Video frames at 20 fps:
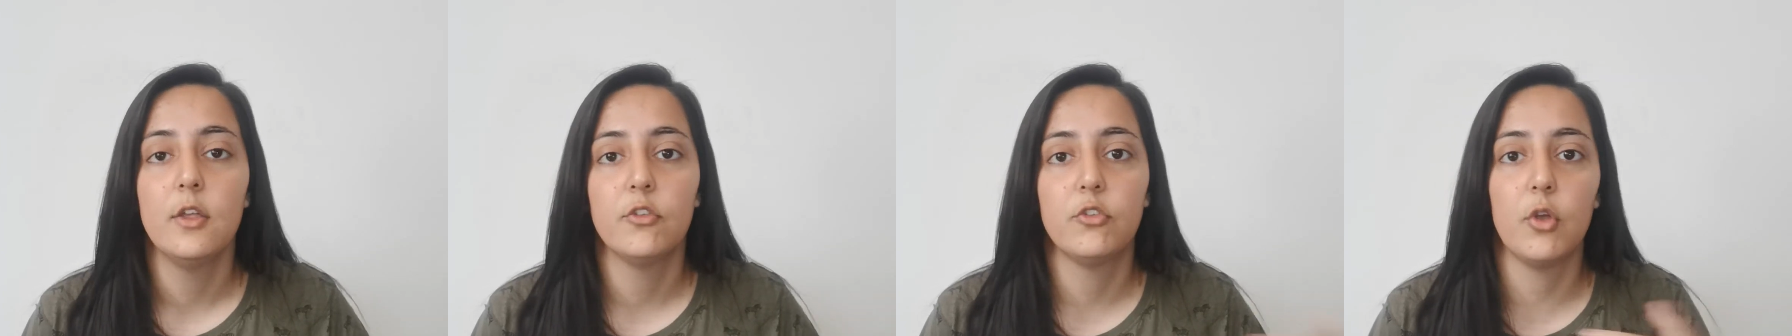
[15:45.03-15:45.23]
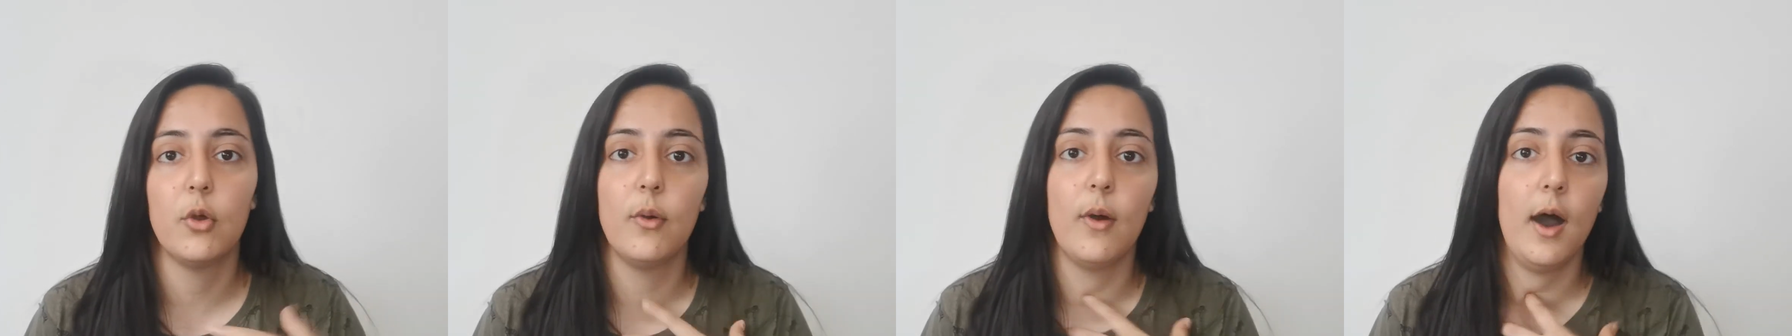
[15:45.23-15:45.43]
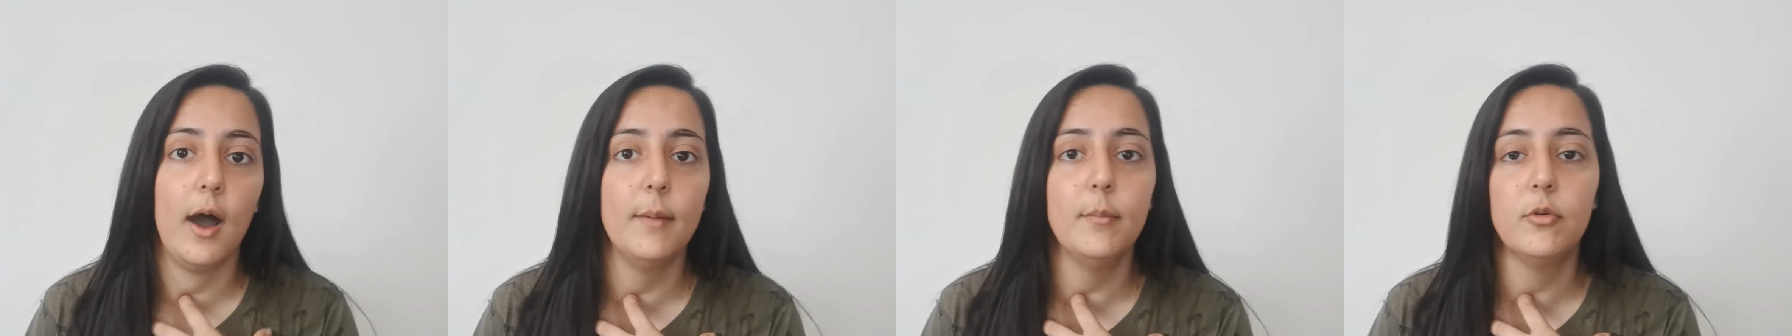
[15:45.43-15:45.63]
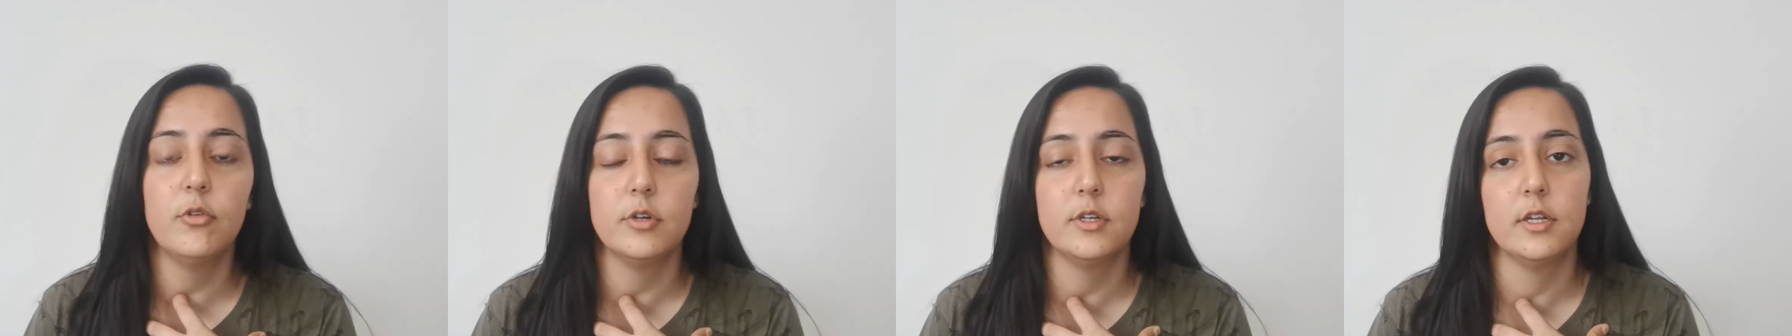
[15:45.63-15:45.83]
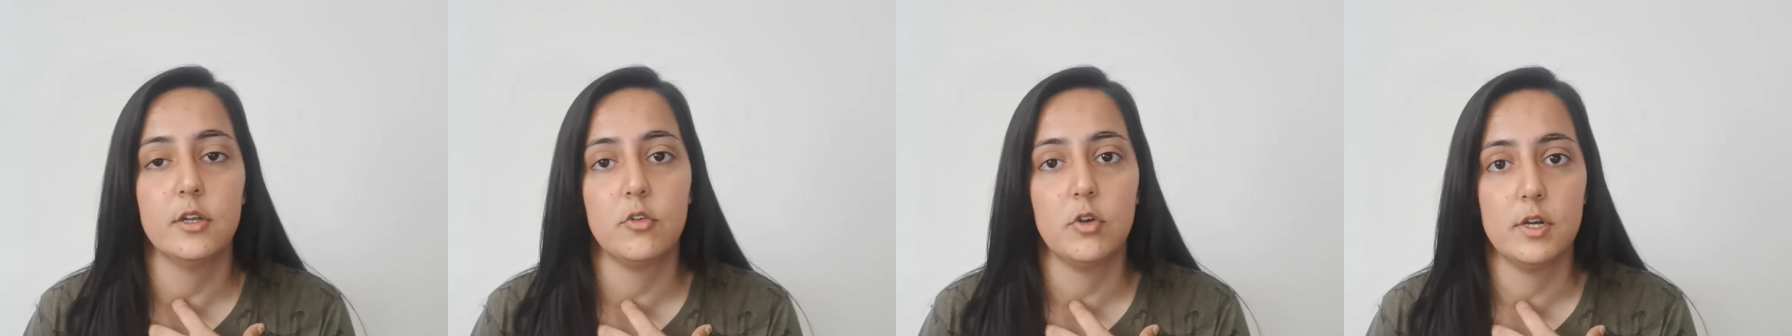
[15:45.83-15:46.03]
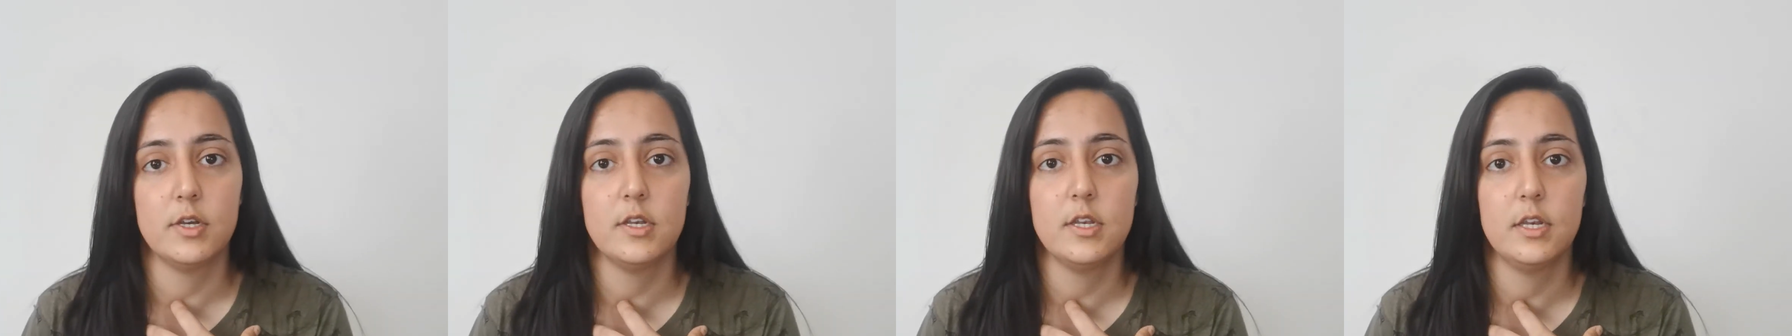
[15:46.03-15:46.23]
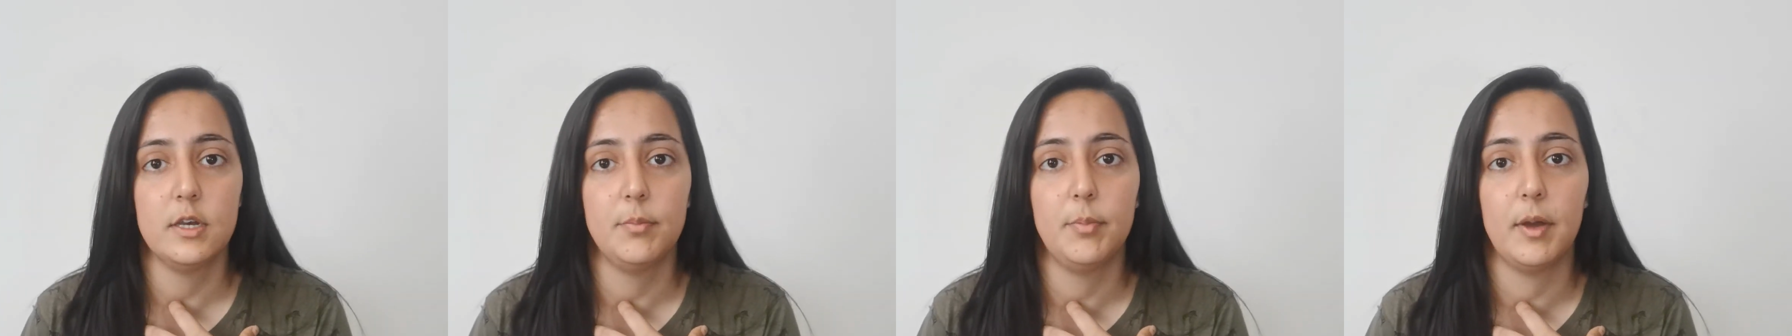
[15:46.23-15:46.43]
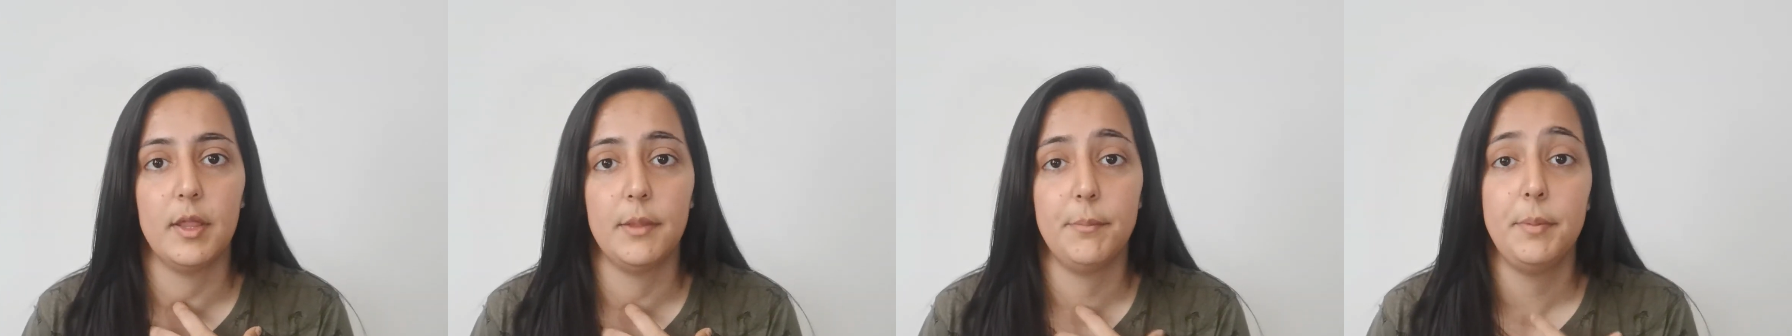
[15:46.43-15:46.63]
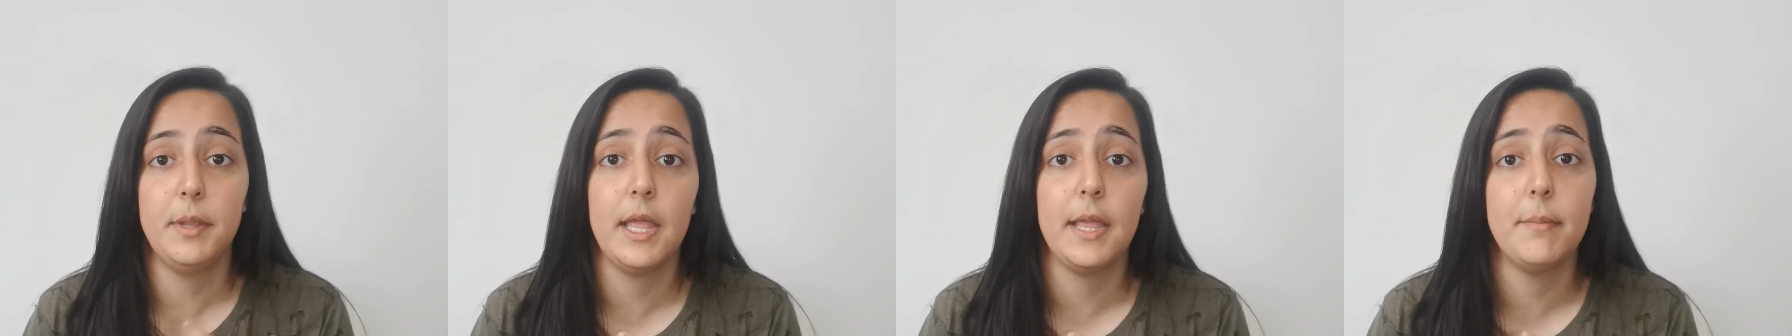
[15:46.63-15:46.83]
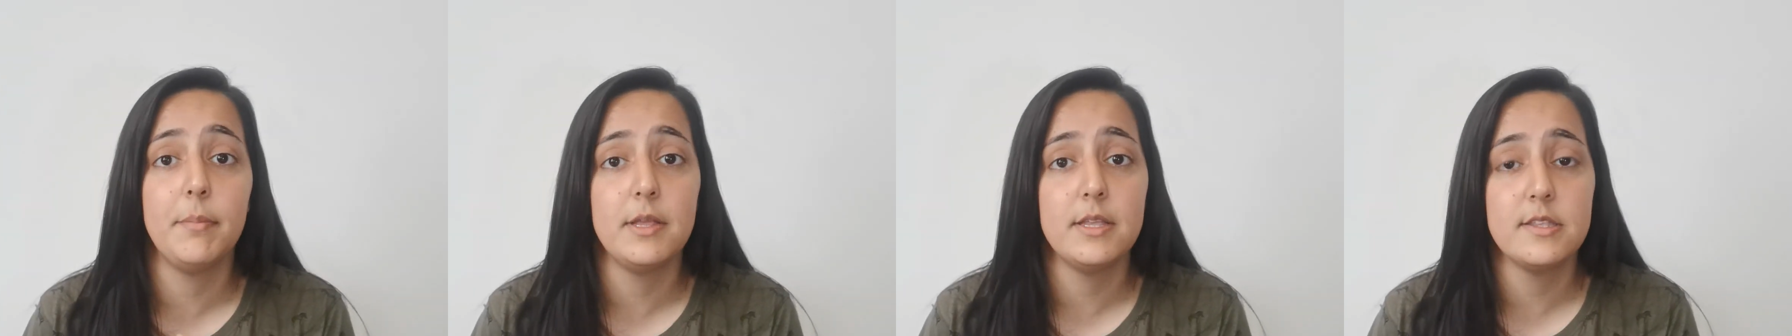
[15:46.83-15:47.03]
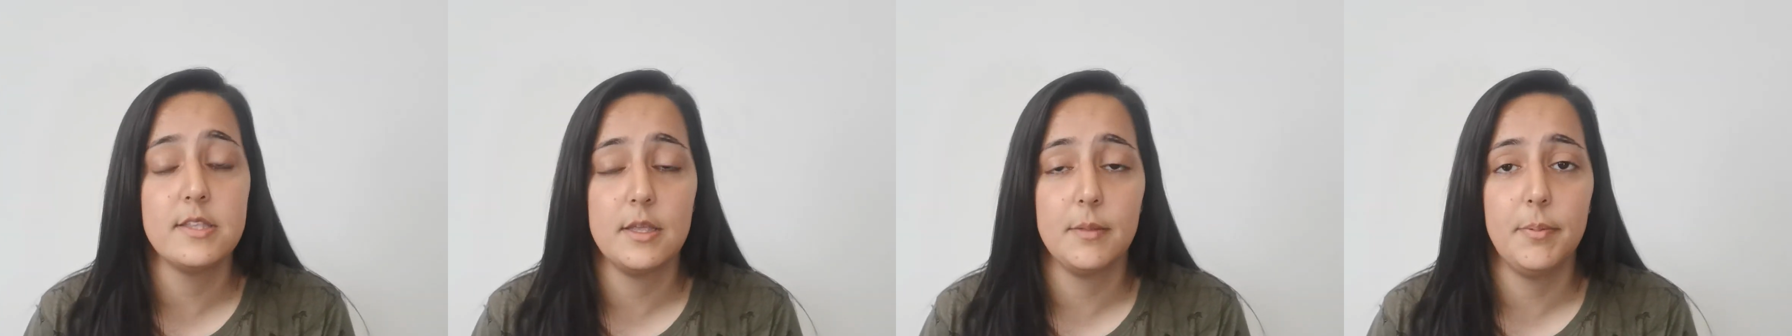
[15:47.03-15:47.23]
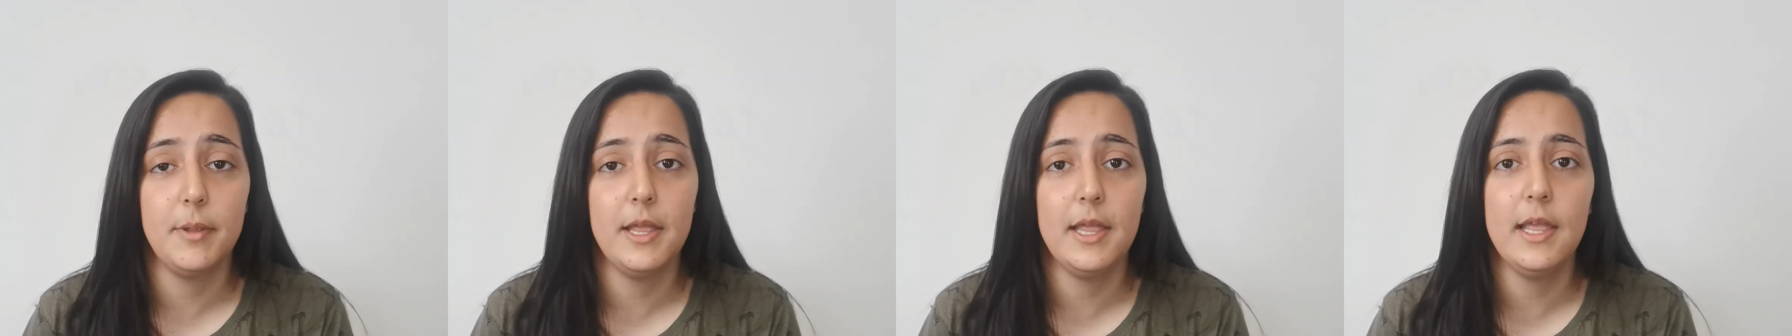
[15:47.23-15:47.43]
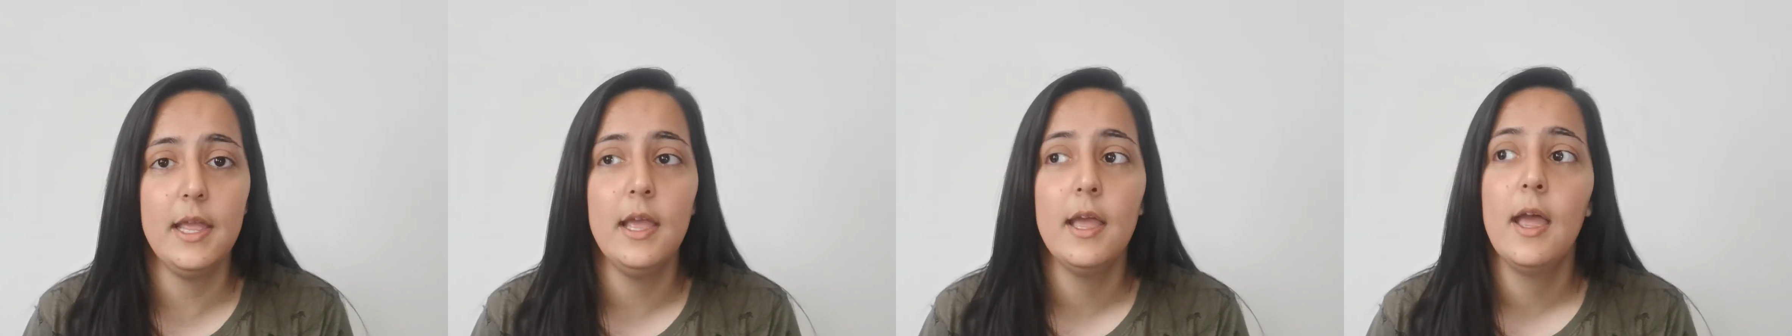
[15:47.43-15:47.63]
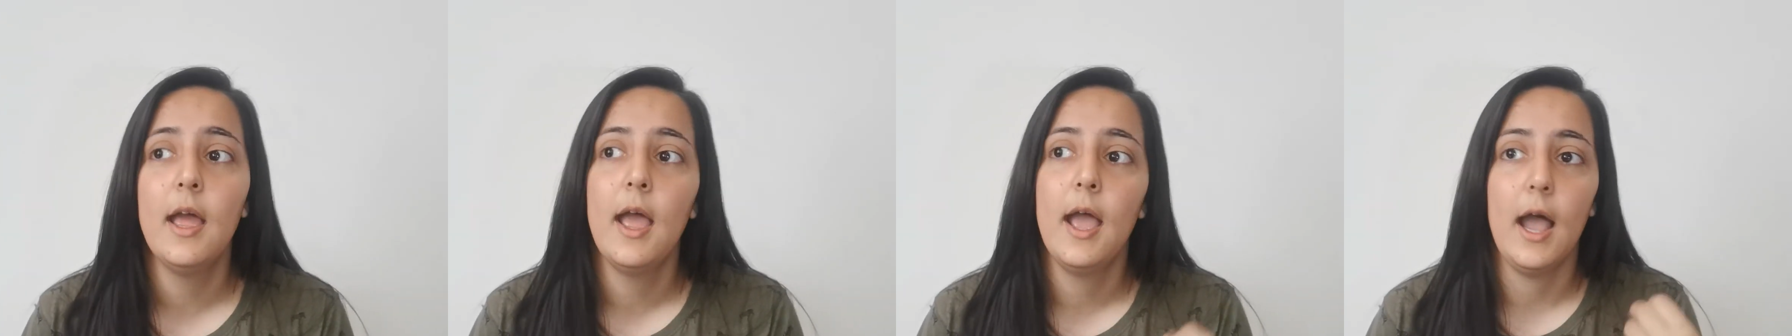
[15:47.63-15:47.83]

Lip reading: So I'm already accredited by the BABCP,